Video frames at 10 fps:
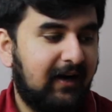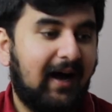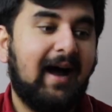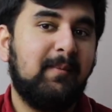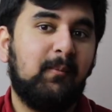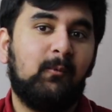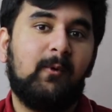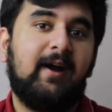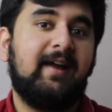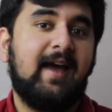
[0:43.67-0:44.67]
I'm
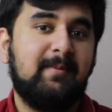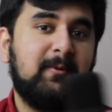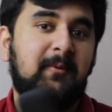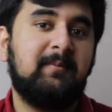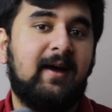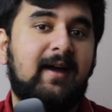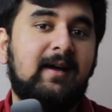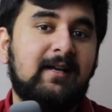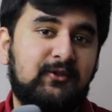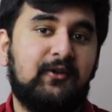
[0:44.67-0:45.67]
very happy with my
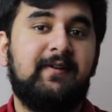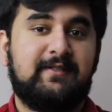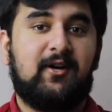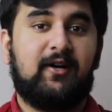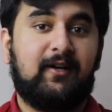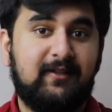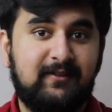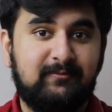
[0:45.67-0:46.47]
Surface Arc.